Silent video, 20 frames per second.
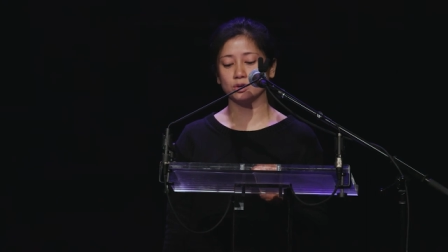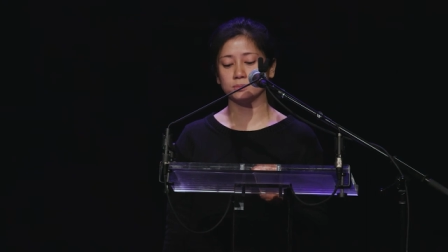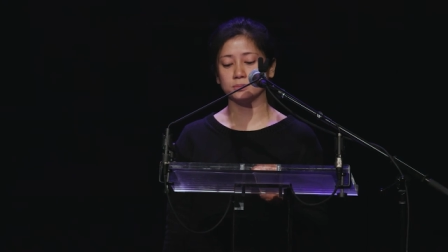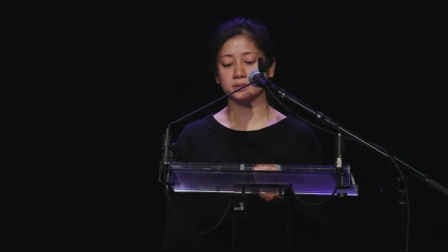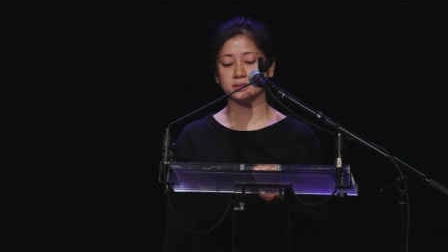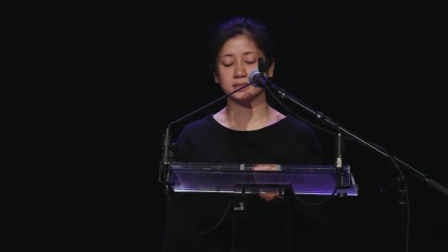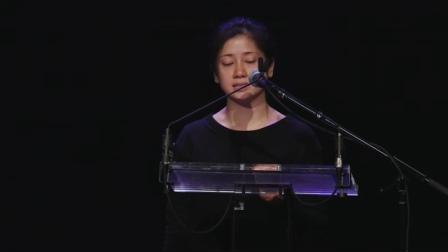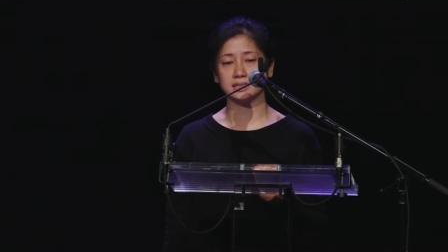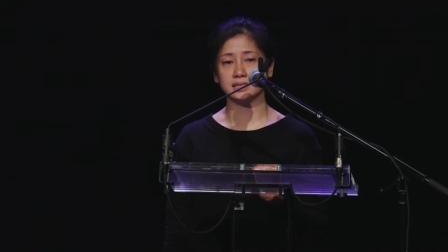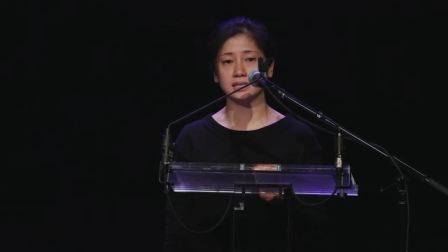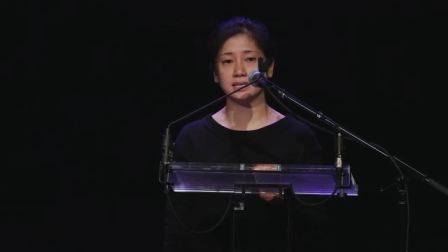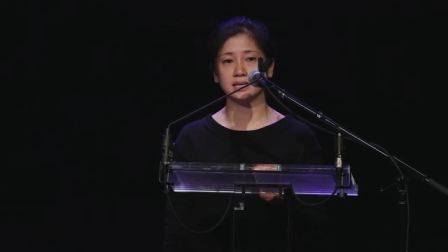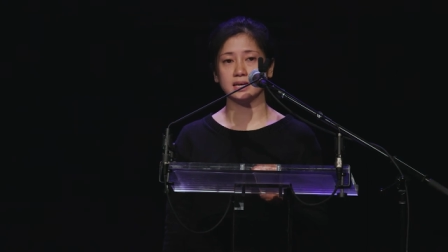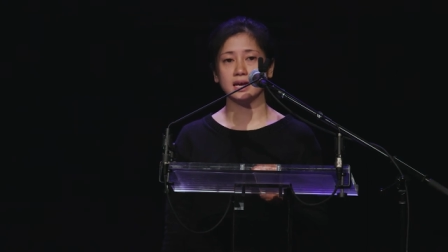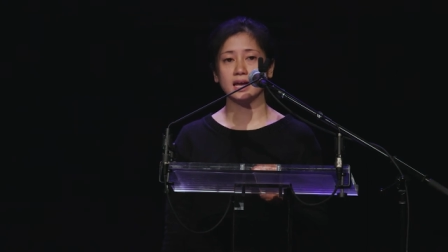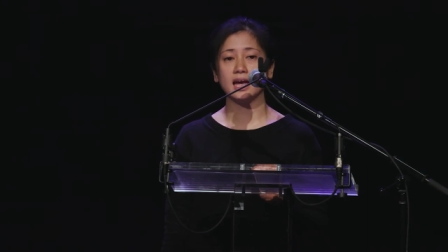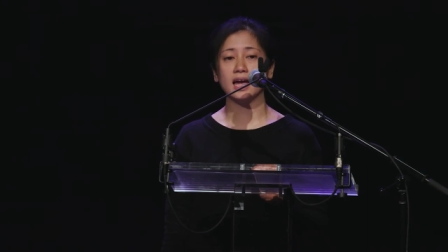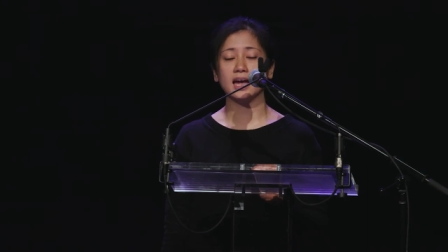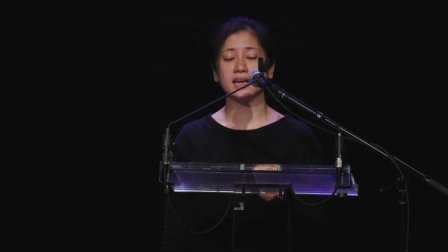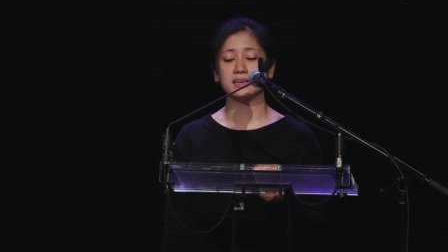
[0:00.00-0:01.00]
normalcy
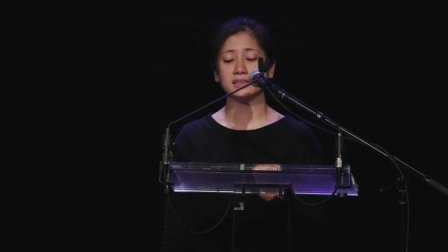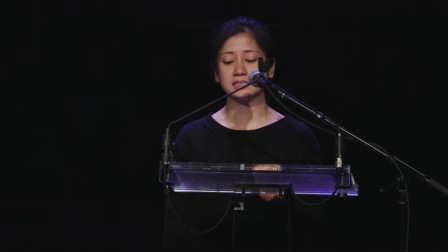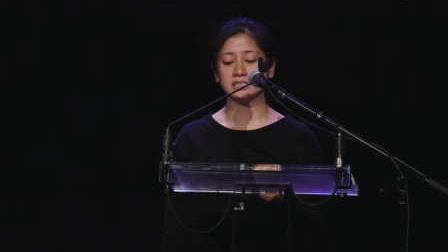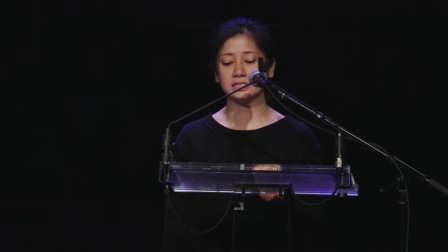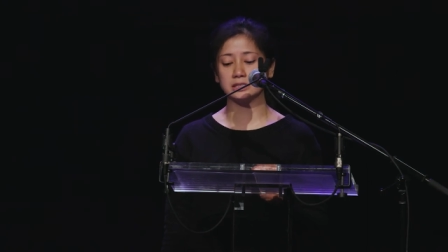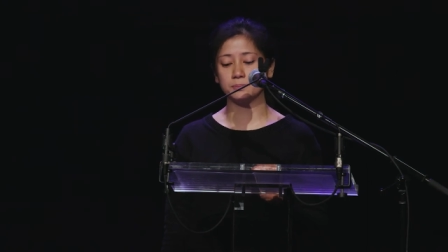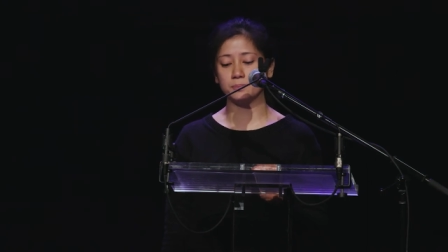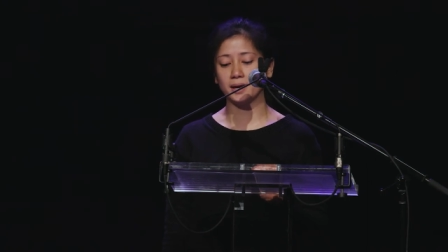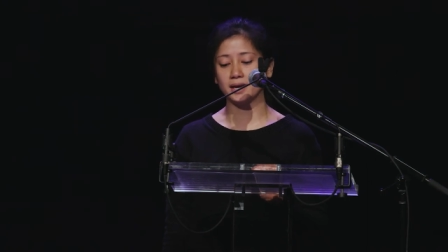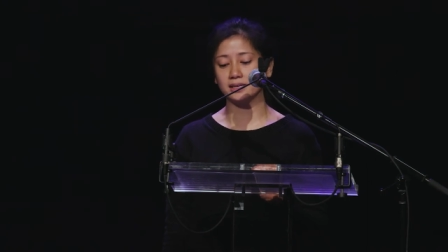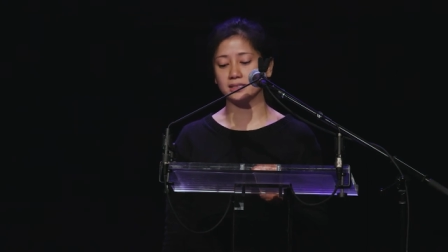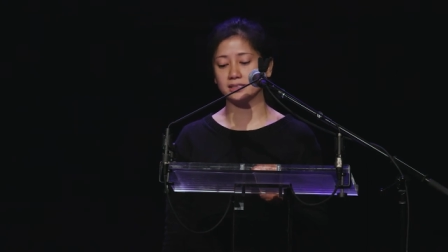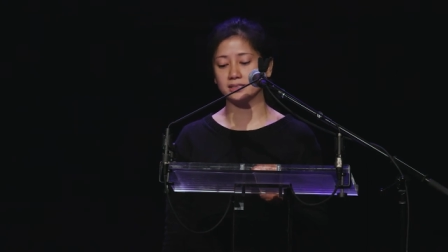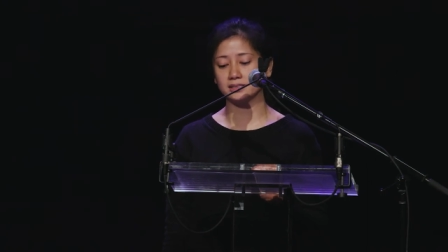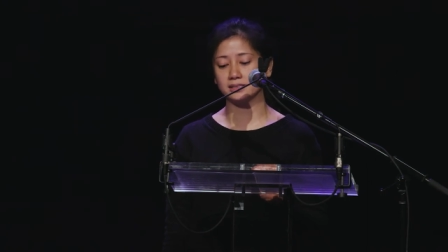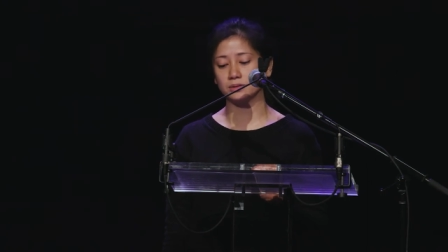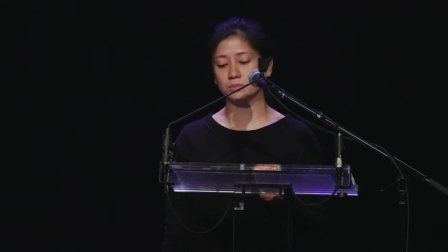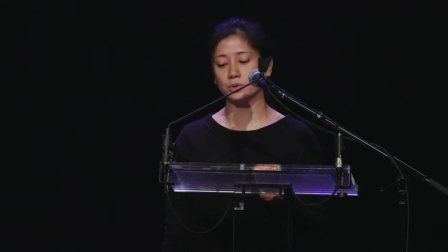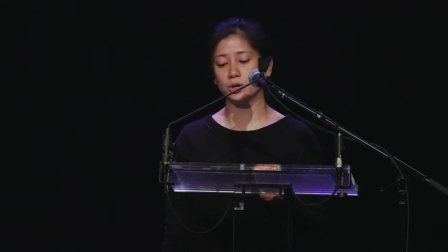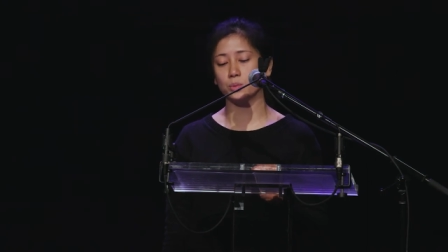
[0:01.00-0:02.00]
and a
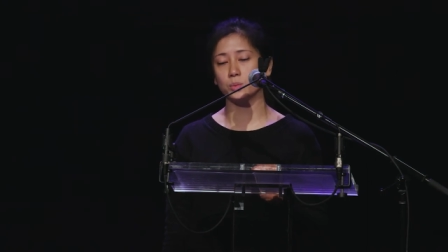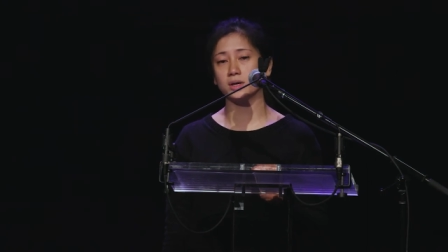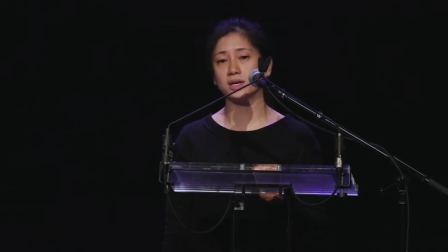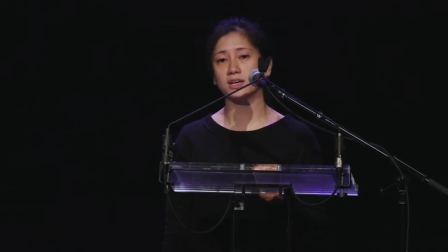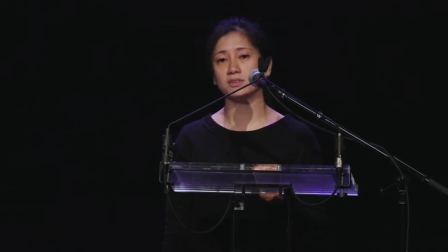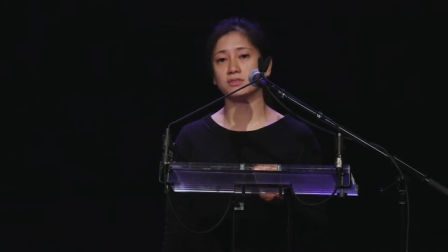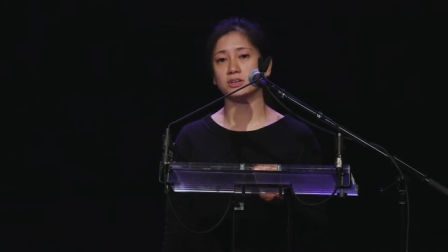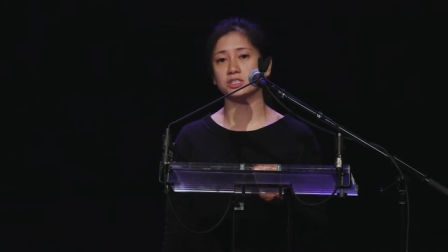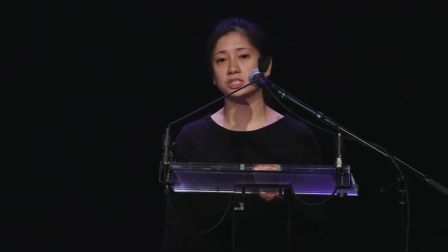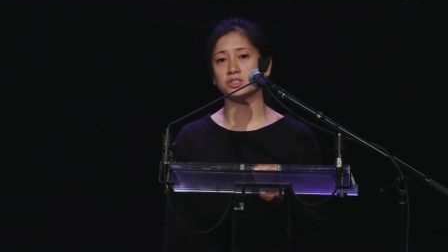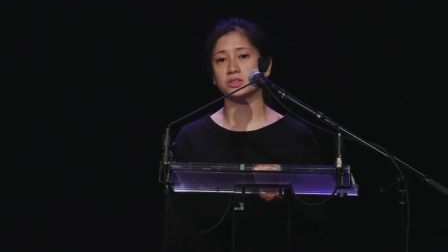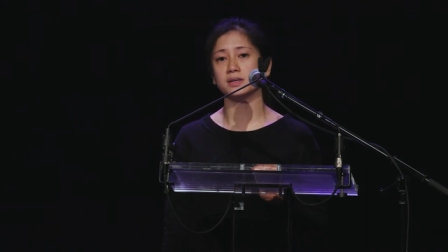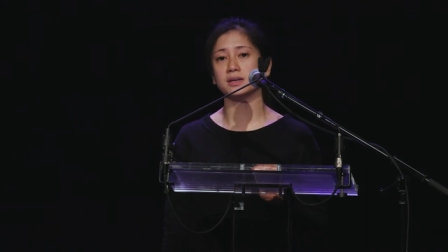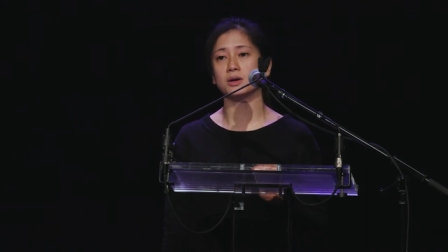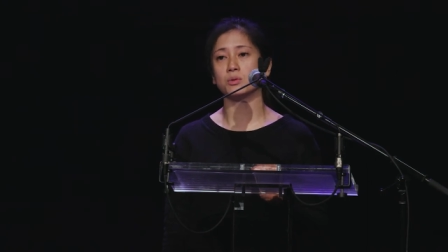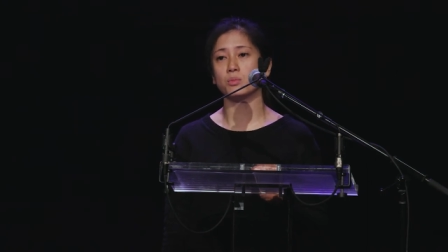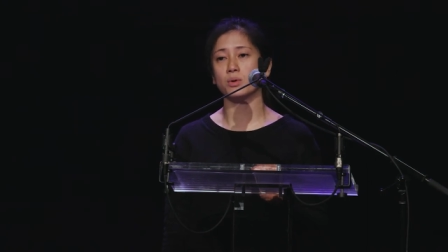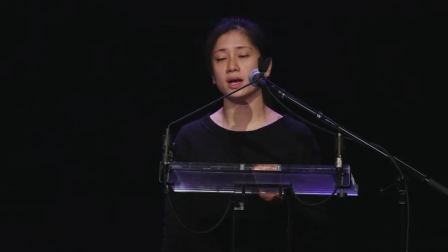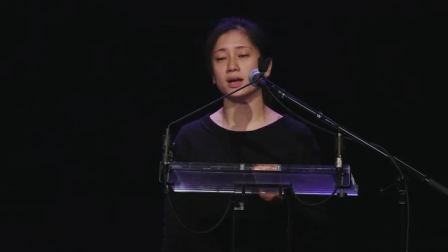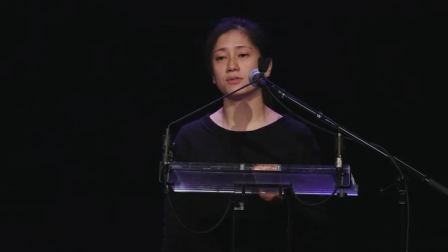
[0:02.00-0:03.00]
space where we can retreat
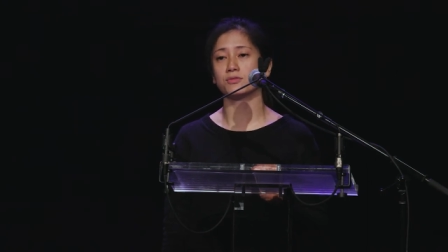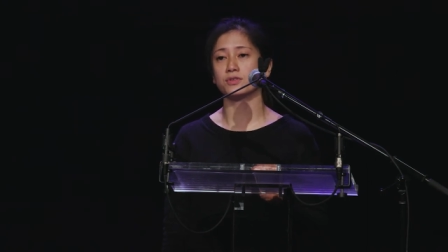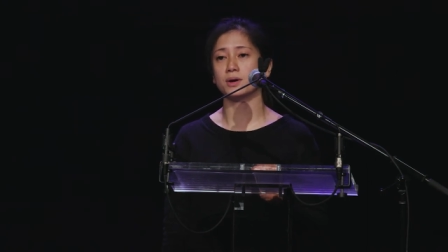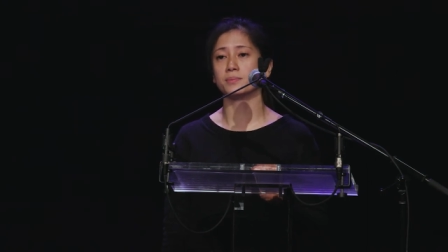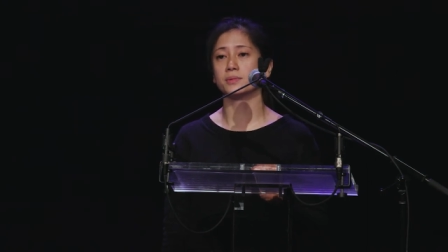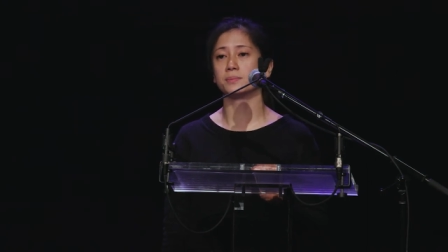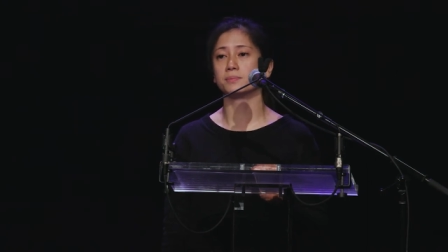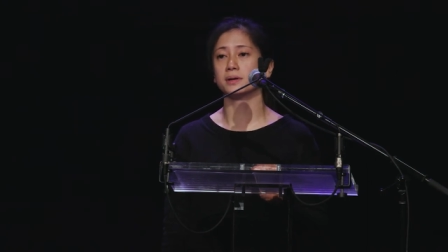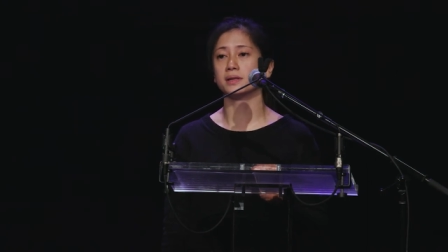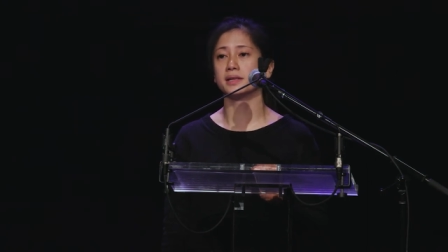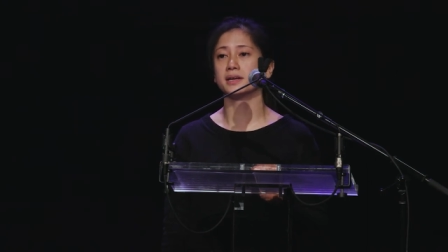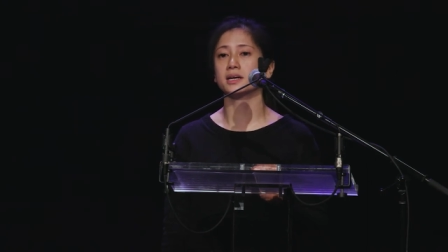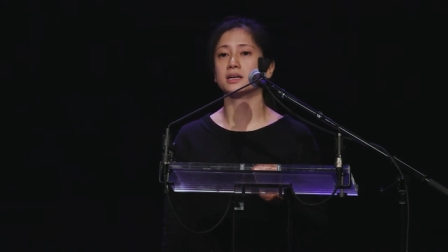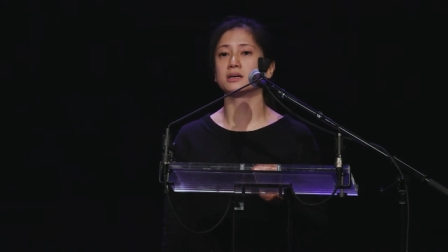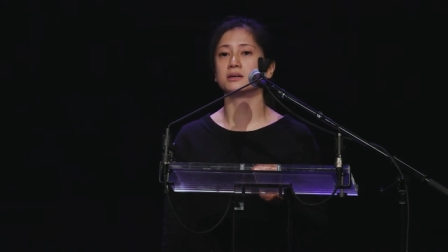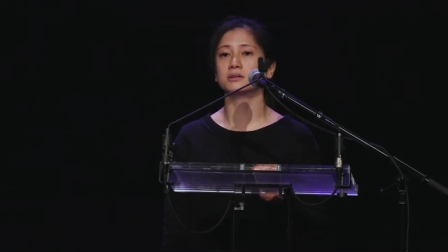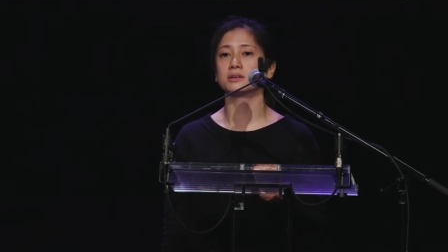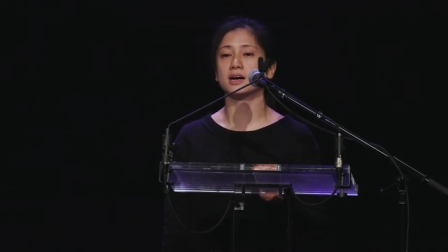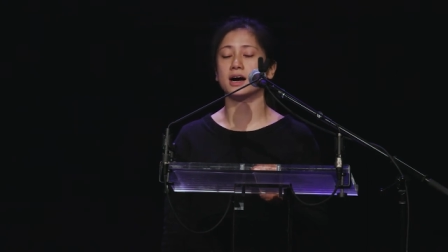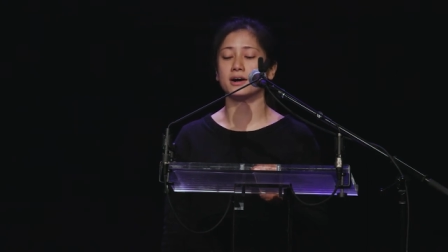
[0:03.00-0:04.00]
away from the
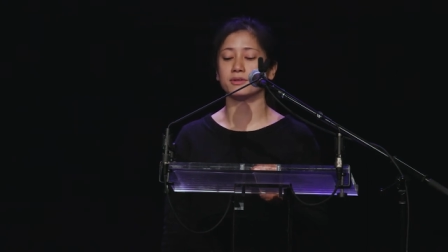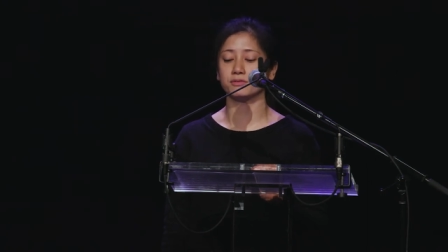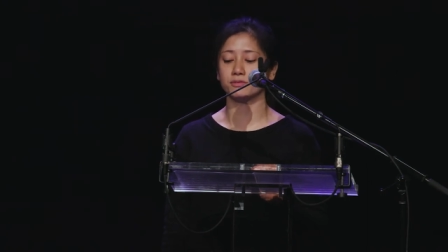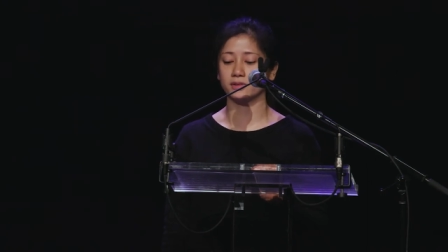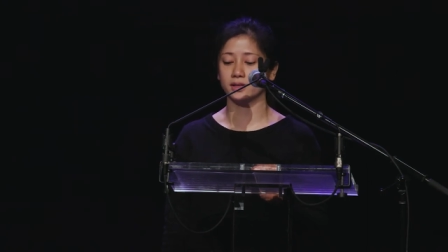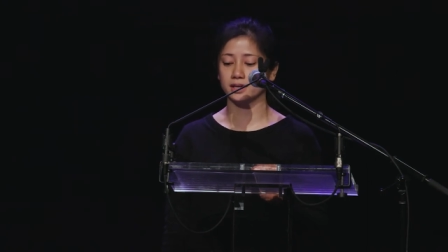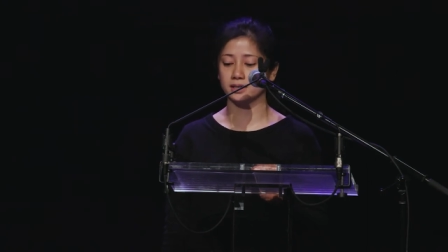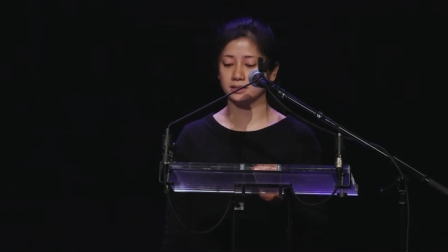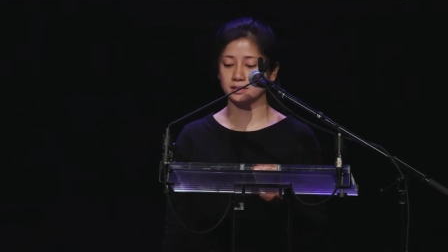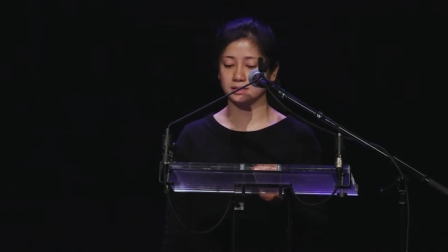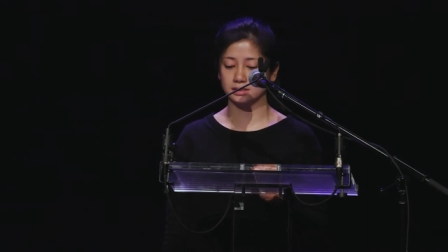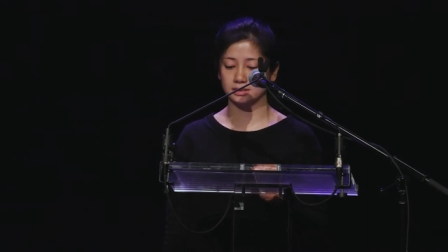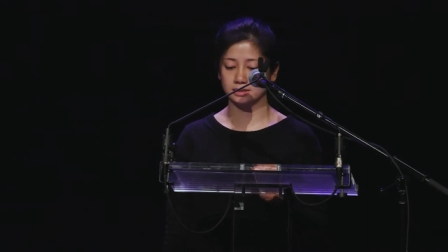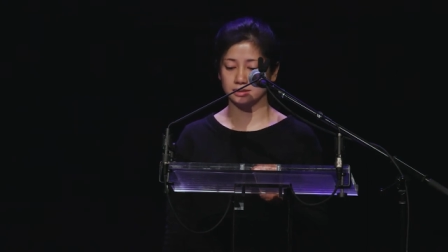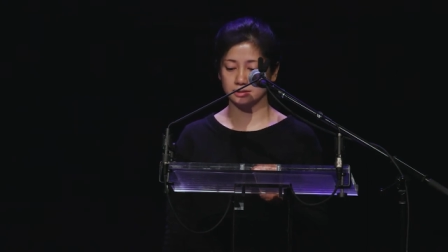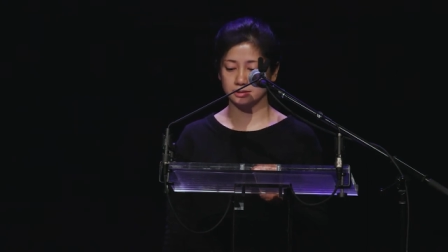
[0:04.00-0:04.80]
political conflict.